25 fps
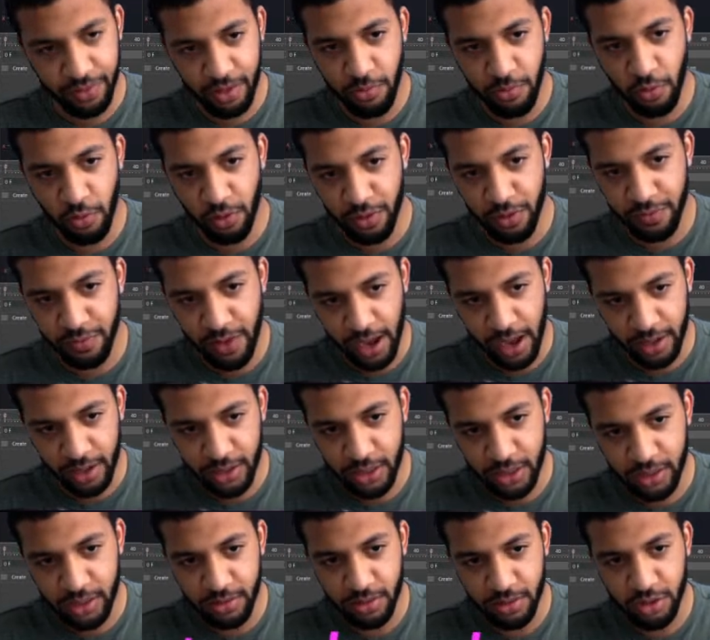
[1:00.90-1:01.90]
more
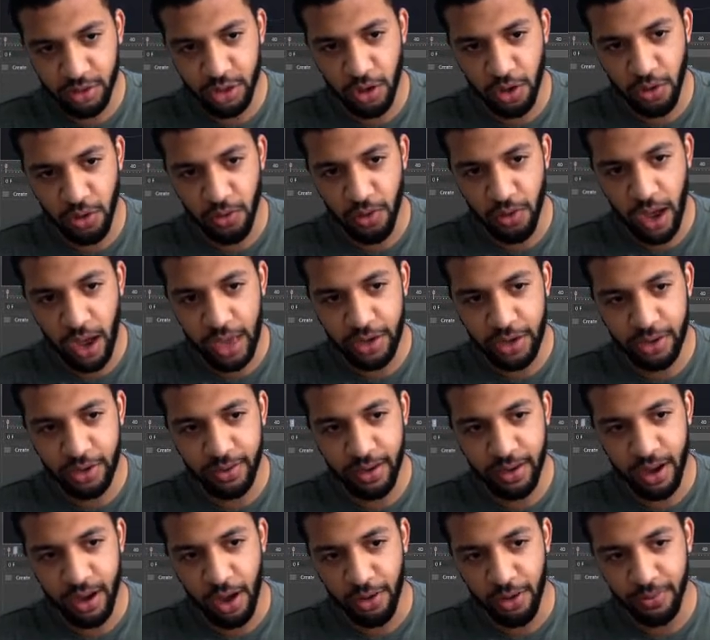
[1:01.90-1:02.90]
advanced. So
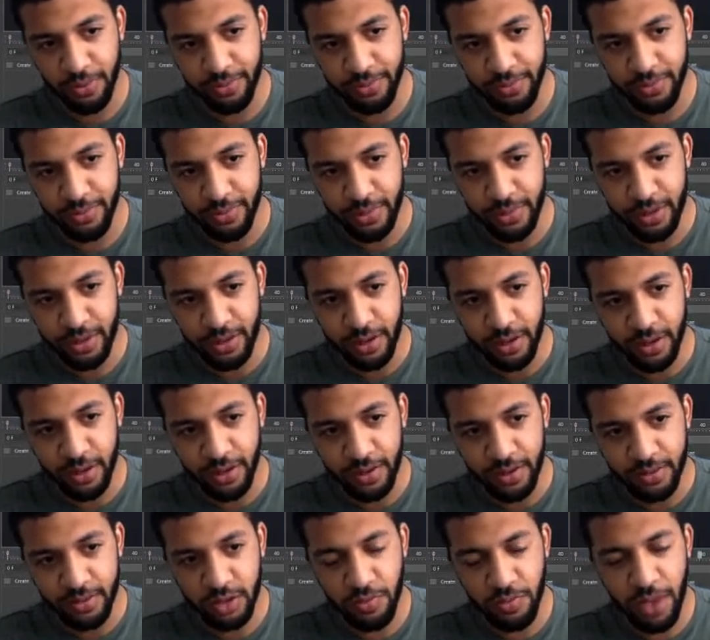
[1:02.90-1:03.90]

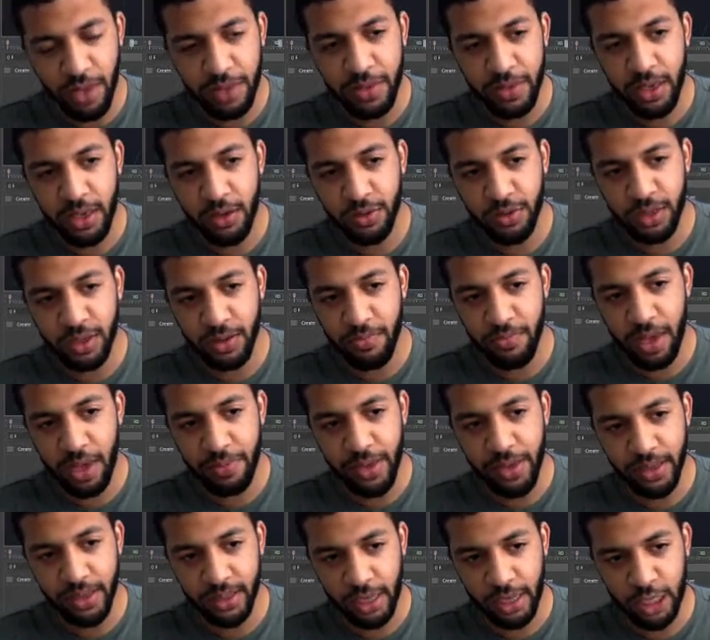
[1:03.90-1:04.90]
so maybe use it
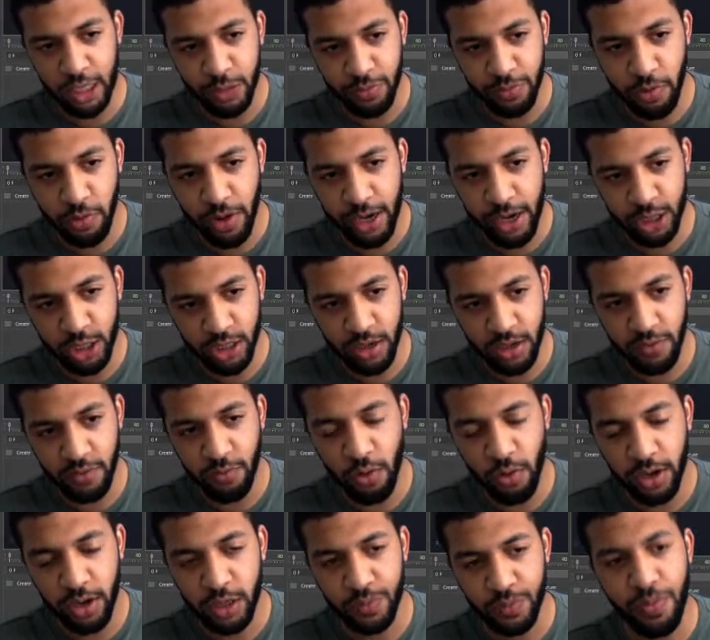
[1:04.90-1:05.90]
maybe as inspiration of
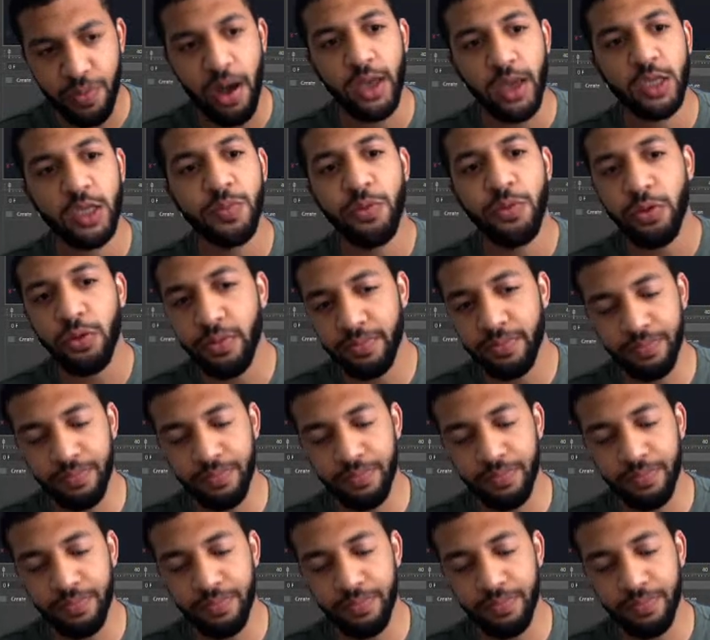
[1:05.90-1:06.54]
what is possible,